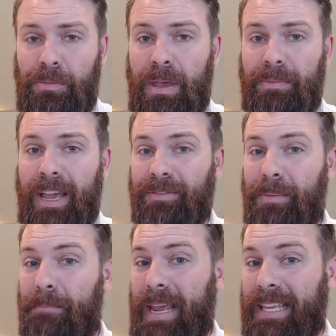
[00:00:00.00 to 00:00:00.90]
You maybe have
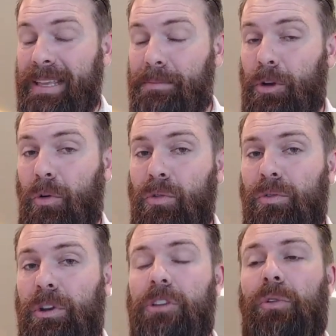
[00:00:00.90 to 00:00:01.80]
to make them your
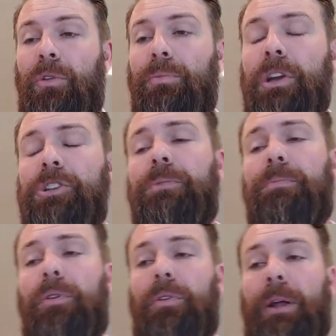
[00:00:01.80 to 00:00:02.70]
own in your own
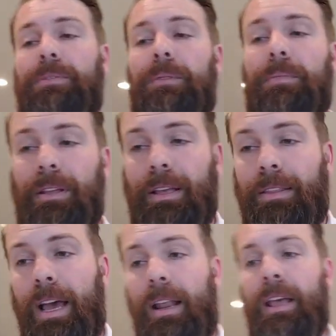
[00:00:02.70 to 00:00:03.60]
apprenticeship program, something like
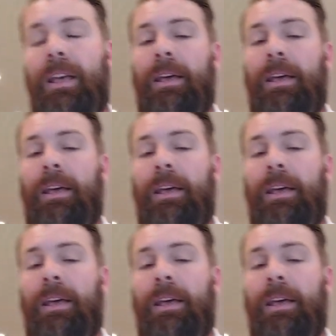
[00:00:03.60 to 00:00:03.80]
that.